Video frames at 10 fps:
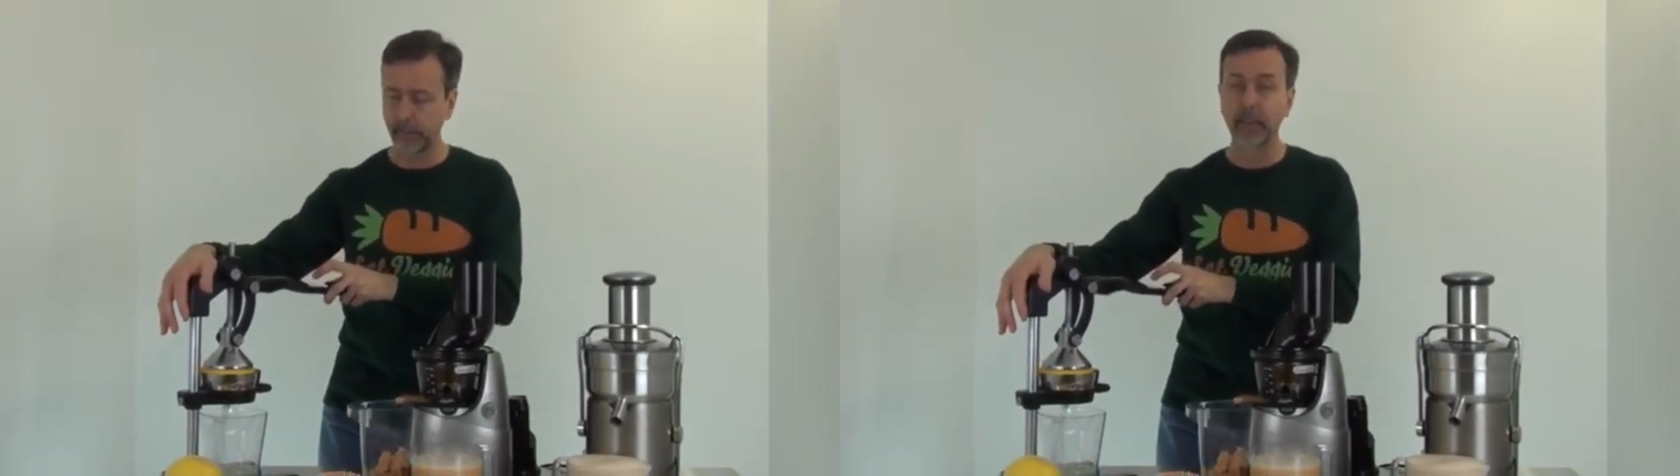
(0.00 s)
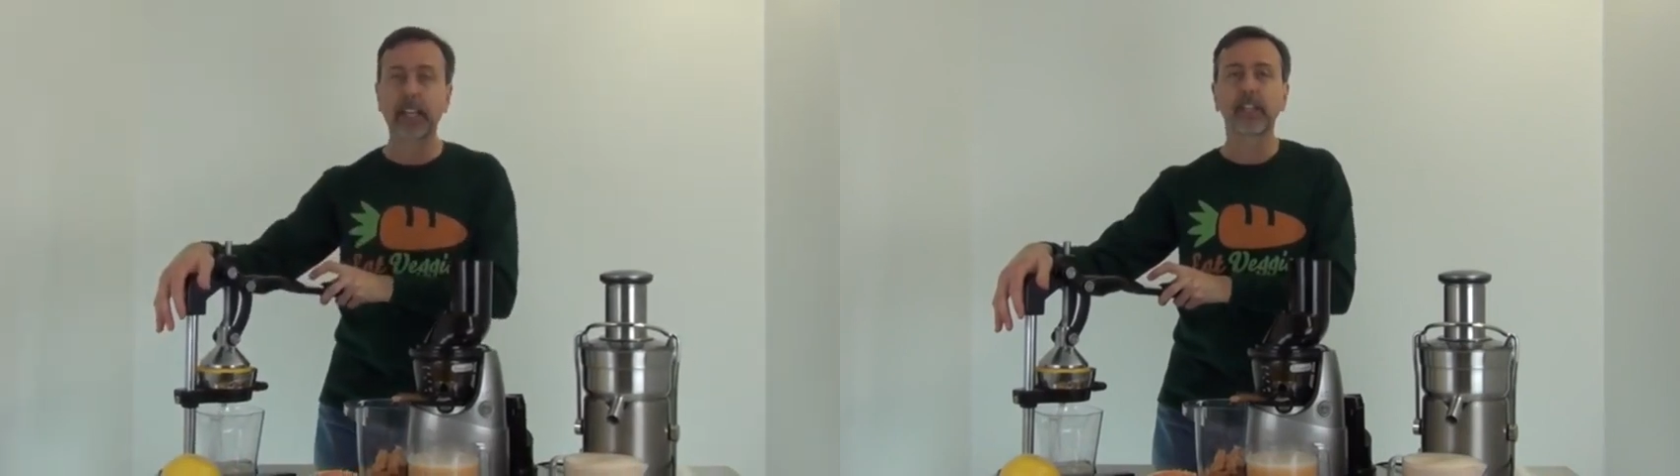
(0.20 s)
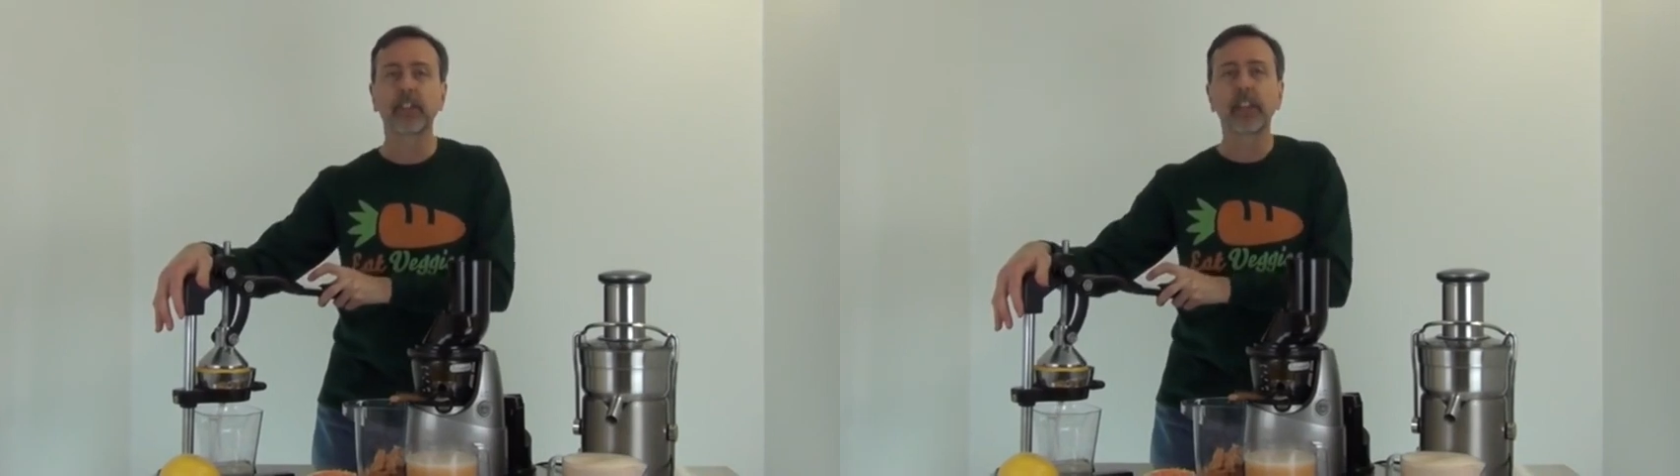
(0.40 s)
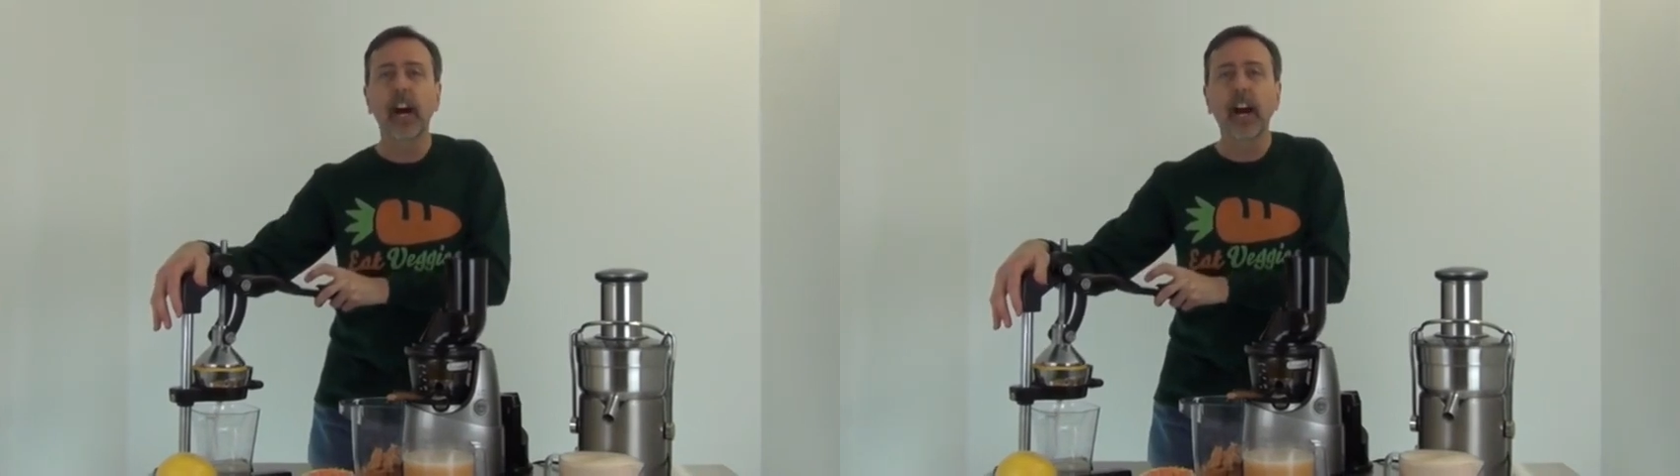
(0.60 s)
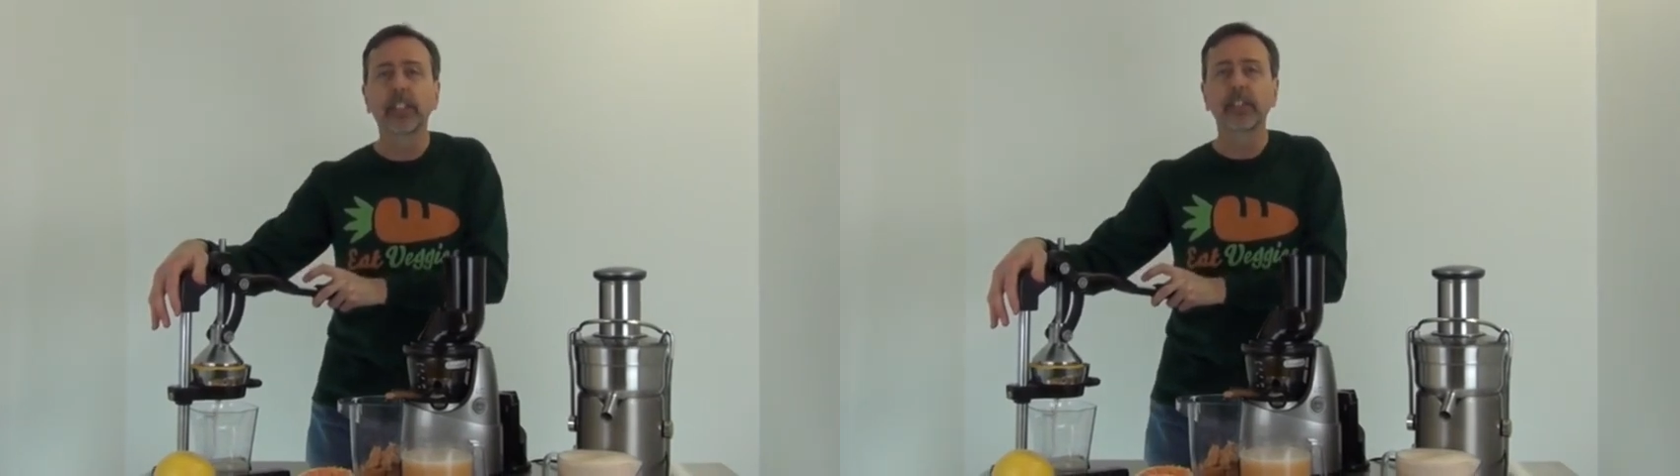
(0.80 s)
because you're
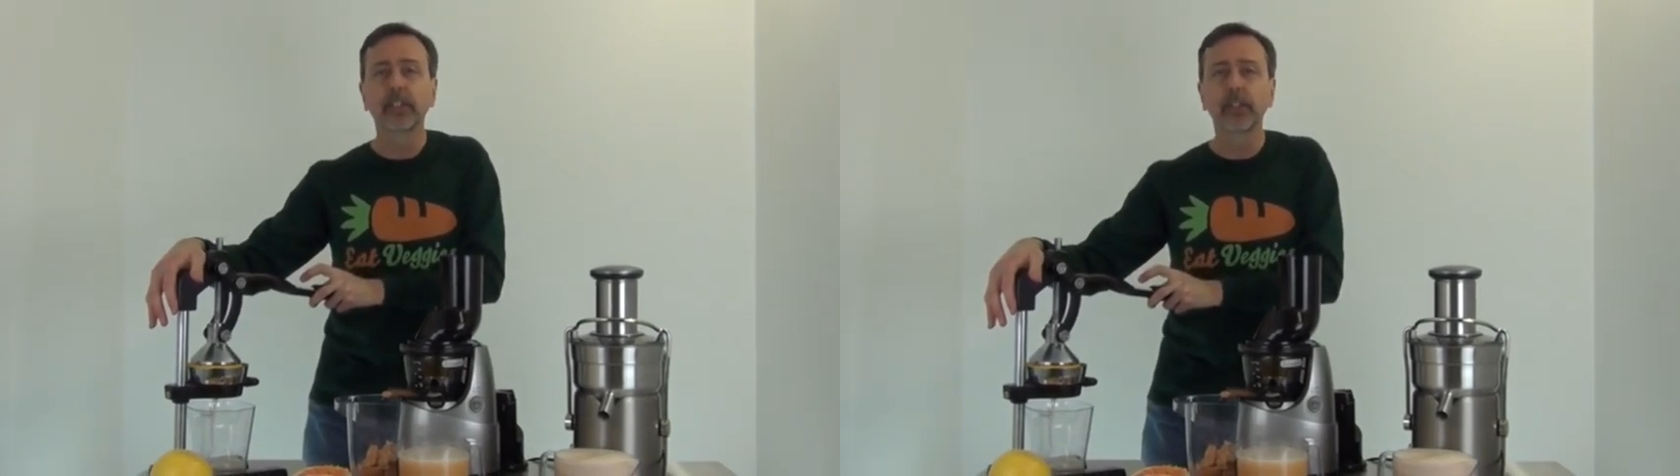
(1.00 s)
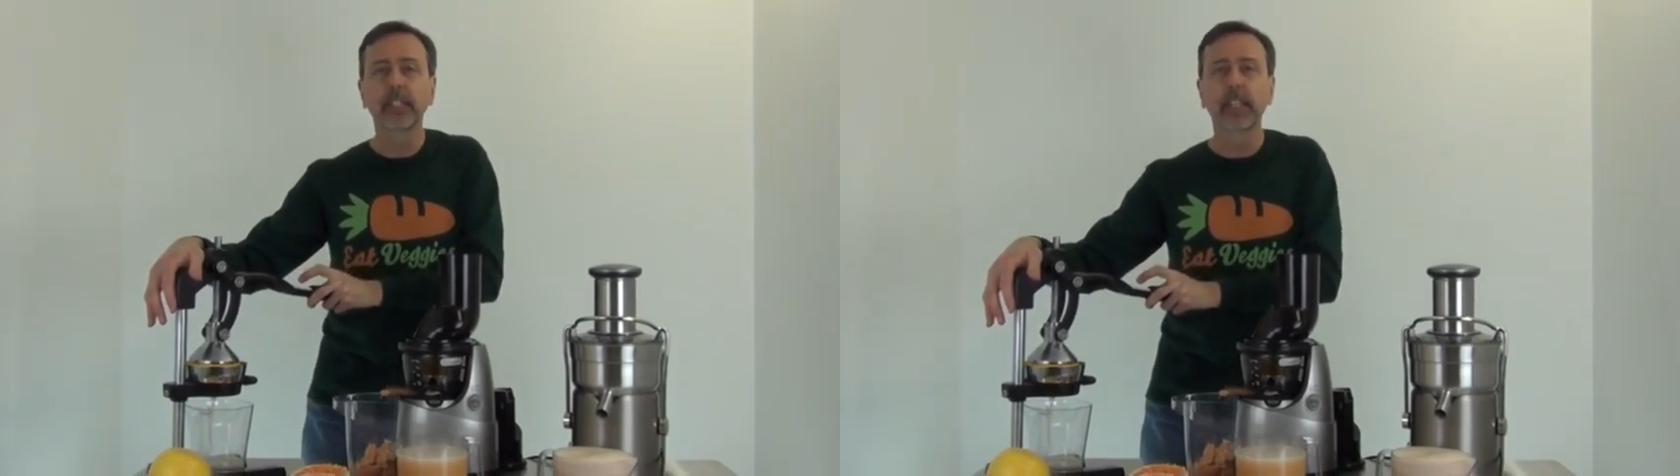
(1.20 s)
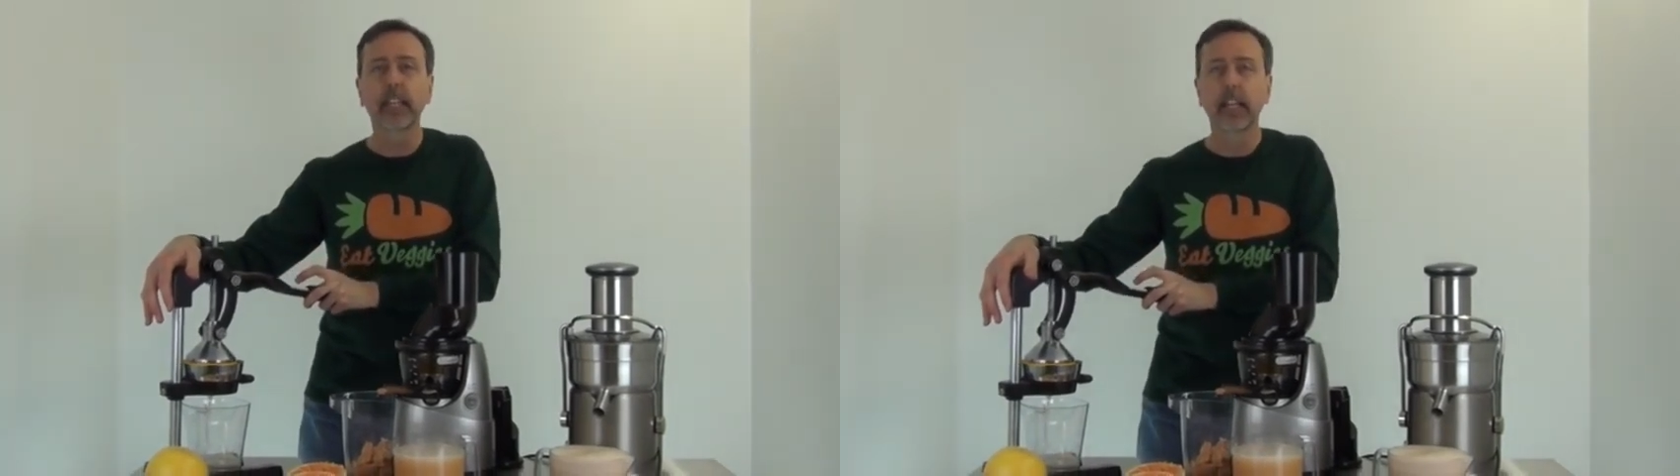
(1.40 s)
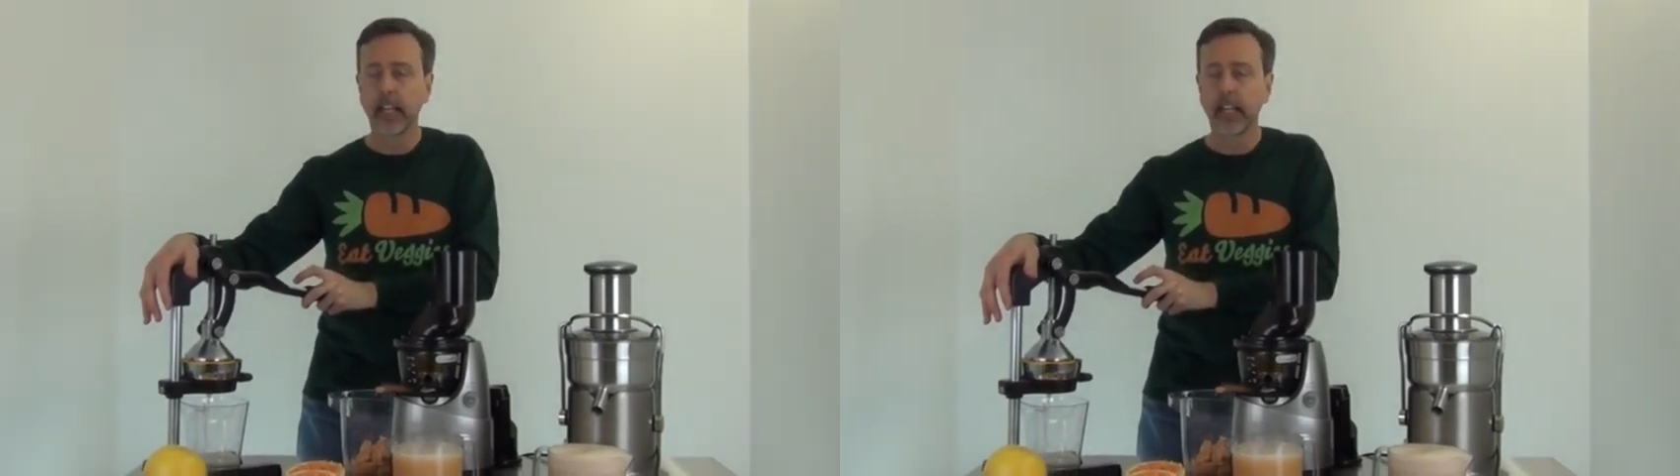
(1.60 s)
not juicing